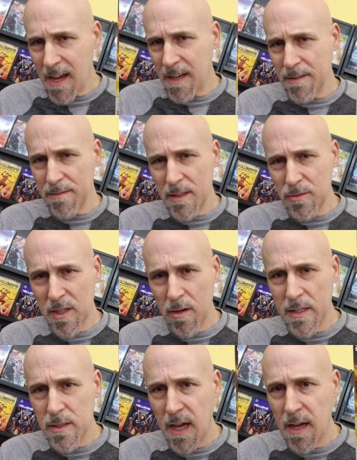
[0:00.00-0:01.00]
New
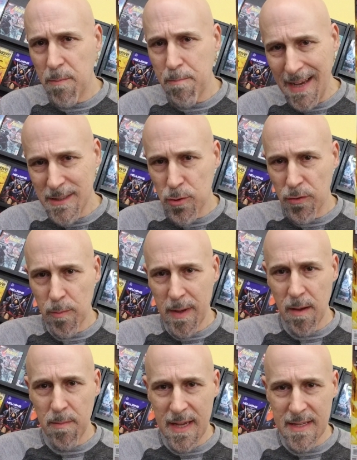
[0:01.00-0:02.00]
series, Maestro from
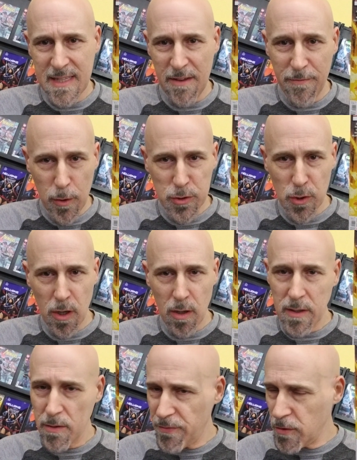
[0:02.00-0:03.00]
him is the Future
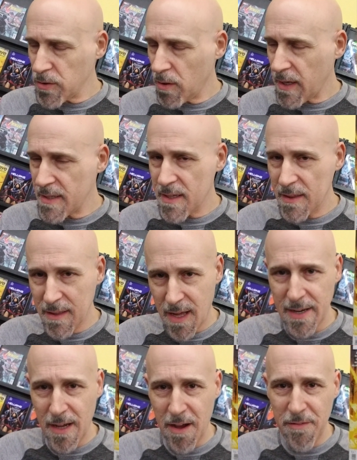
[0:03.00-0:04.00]
Hulk. Future Hulk is a
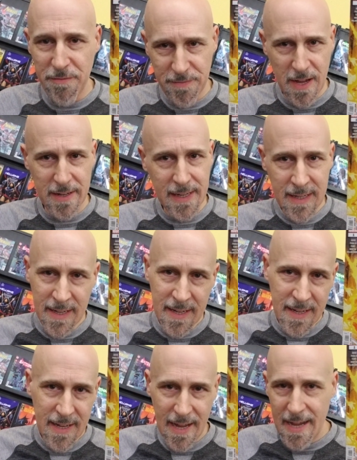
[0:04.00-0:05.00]
lot of fun.
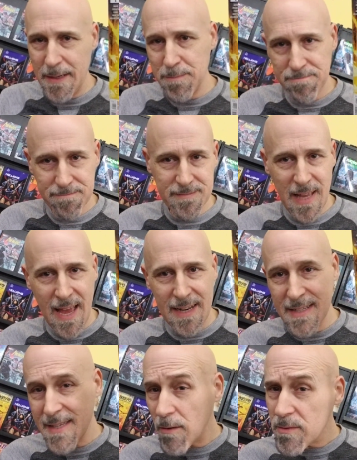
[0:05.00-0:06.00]
And
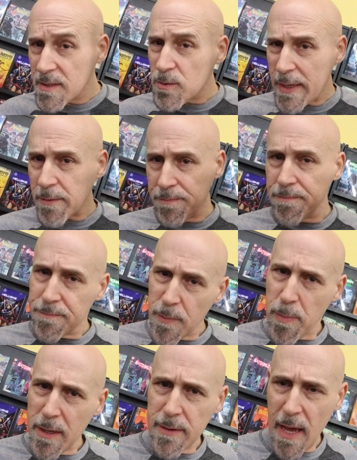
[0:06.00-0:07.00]
it's out this week from
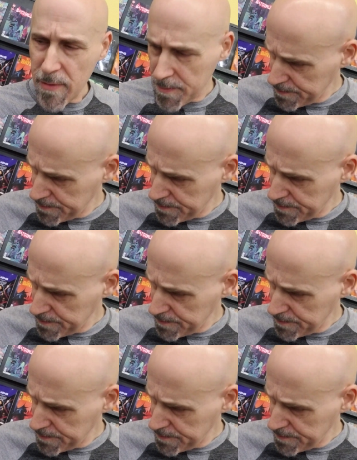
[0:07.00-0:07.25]
Peter David.